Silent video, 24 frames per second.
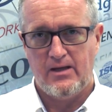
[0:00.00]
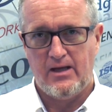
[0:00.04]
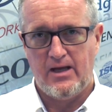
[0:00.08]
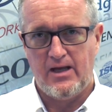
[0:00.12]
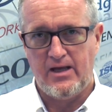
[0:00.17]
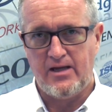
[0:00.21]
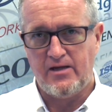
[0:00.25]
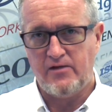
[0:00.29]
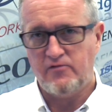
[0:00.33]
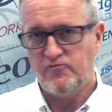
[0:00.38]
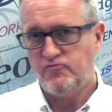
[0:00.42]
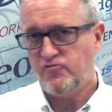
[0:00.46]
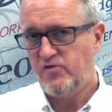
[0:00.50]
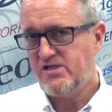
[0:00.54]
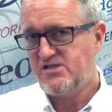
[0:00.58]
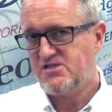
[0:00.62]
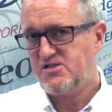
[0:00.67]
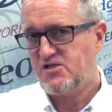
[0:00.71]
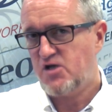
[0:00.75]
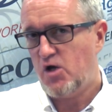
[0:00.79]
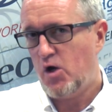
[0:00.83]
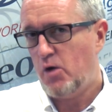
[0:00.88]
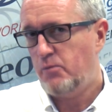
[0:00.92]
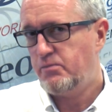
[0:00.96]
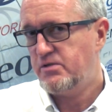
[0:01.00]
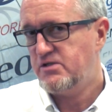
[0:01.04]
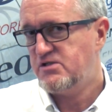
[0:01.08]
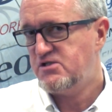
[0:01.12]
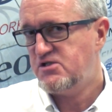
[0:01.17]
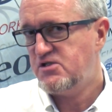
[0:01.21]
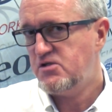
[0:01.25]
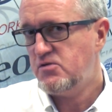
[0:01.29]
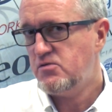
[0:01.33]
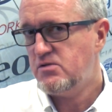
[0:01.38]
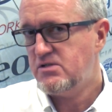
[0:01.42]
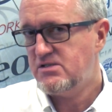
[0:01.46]
a risk
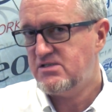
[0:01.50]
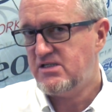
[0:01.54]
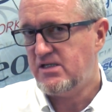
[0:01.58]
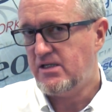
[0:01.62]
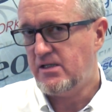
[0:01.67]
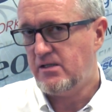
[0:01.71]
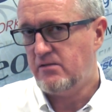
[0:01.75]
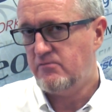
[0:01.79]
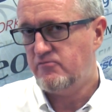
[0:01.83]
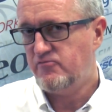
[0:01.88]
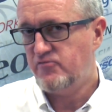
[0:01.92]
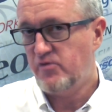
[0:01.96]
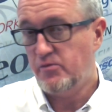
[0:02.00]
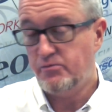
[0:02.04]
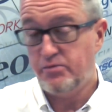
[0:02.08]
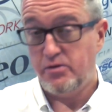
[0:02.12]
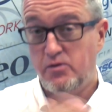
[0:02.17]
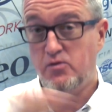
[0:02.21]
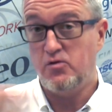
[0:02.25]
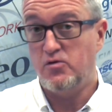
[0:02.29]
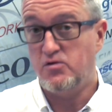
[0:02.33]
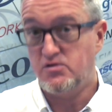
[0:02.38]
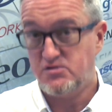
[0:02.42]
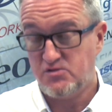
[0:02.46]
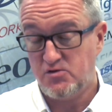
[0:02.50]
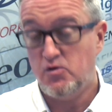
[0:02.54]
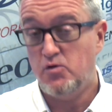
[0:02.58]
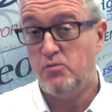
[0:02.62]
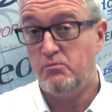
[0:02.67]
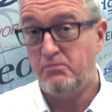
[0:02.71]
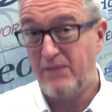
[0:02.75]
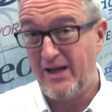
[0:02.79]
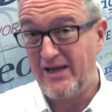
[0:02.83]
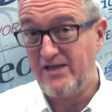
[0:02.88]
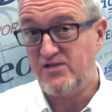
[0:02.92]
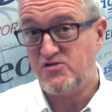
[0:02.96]
opportunity report
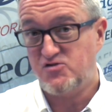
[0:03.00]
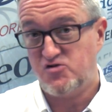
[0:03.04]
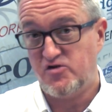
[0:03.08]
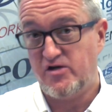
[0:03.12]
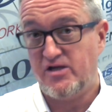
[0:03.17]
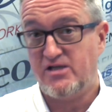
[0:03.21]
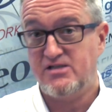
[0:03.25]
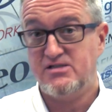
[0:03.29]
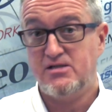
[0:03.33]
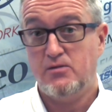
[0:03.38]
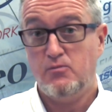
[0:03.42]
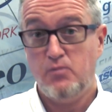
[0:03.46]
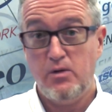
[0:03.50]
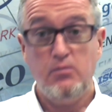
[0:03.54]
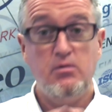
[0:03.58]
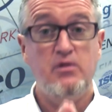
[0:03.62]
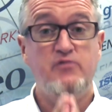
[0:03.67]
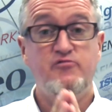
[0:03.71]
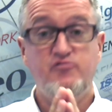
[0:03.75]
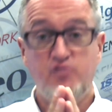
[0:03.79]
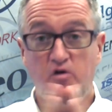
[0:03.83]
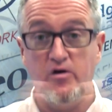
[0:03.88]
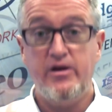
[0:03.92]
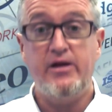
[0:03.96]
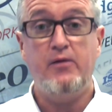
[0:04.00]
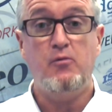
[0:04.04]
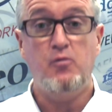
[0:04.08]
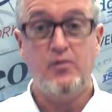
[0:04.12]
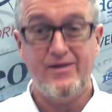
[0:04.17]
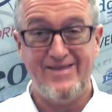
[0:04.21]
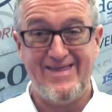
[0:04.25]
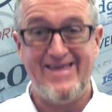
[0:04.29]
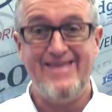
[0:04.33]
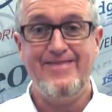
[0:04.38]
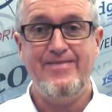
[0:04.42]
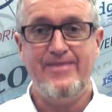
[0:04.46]
or matrix, and we will run it
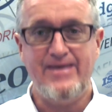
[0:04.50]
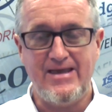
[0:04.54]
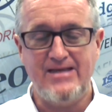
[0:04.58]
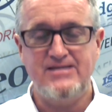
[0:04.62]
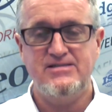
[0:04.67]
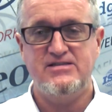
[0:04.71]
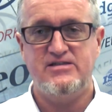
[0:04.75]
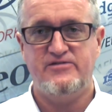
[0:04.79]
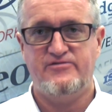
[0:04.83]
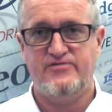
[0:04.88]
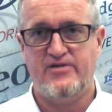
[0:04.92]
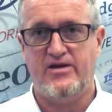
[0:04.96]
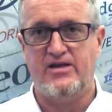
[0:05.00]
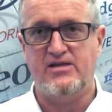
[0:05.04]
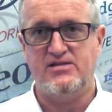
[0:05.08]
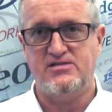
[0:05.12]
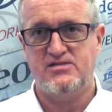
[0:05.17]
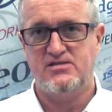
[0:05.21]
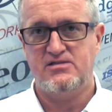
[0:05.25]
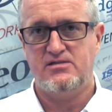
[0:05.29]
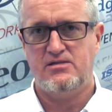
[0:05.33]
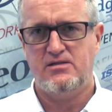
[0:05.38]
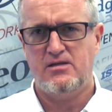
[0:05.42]
within the interface.